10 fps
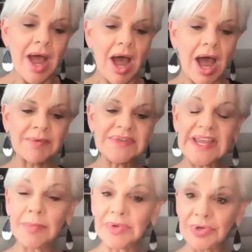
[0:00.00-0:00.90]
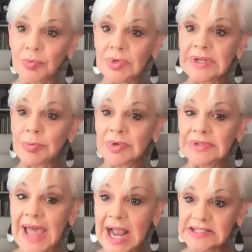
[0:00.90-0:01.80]
I was able to really
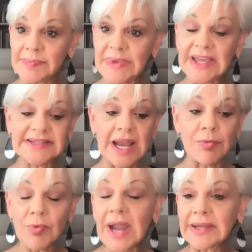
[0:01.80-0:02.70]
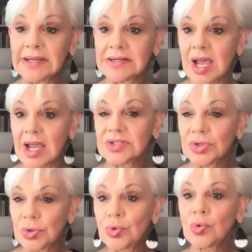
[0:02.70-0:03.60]
relax because I
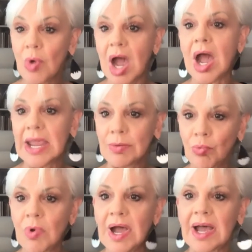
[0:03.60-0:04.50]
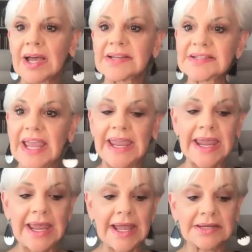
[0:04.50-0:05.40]
recognized who I was.
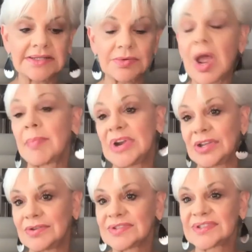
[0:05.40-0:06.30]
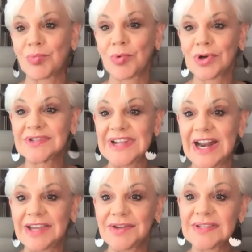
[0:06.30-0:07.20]
And I'm going to use some words that
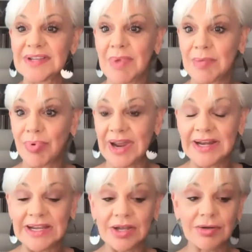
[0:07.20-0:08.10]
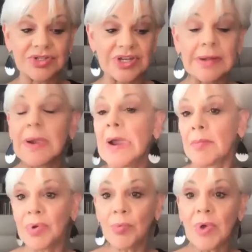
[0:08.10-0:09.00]
I use in my branding coaching,
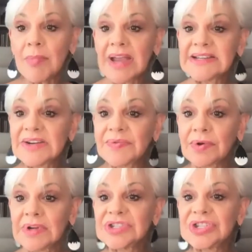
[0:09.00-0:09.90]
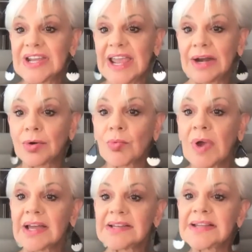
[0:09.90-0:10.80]
but what my differentiator was.